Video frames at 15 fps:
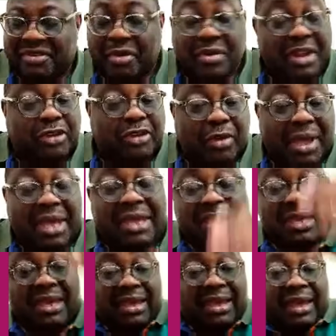So that's why
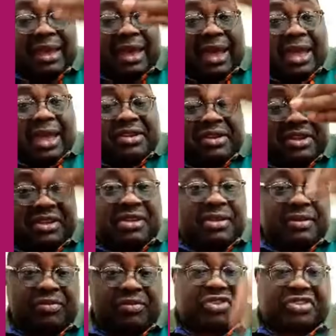
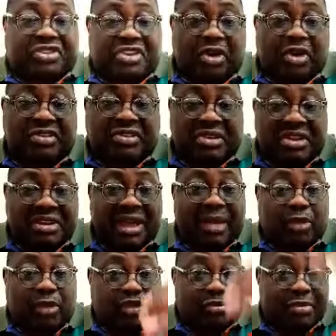any serious leader
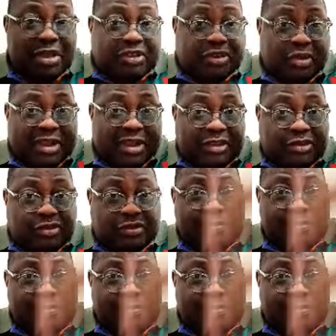must make sure that you